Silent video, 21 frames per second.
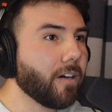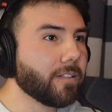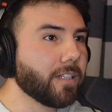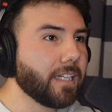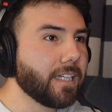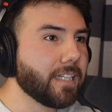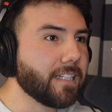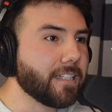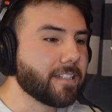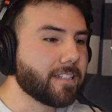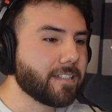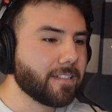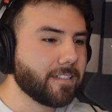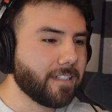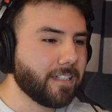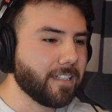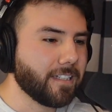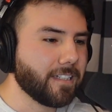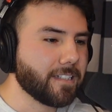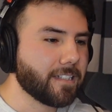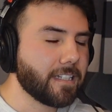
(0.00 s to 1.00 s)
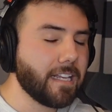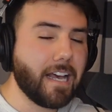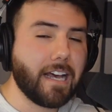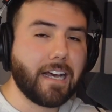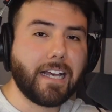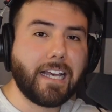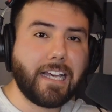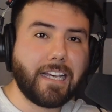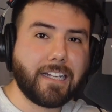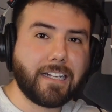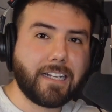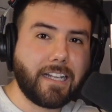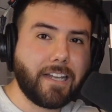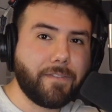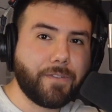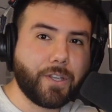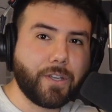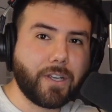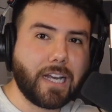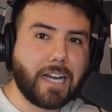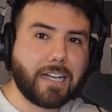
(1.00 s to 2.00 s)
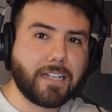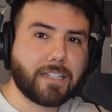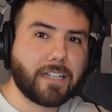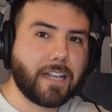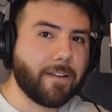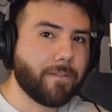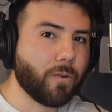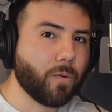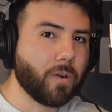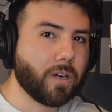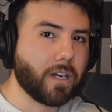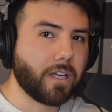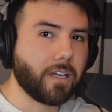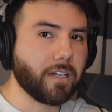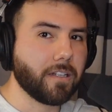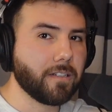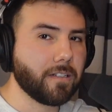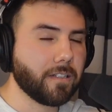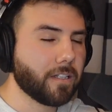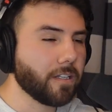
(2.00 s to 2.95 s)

nice. Yeah, and if you guys ever want to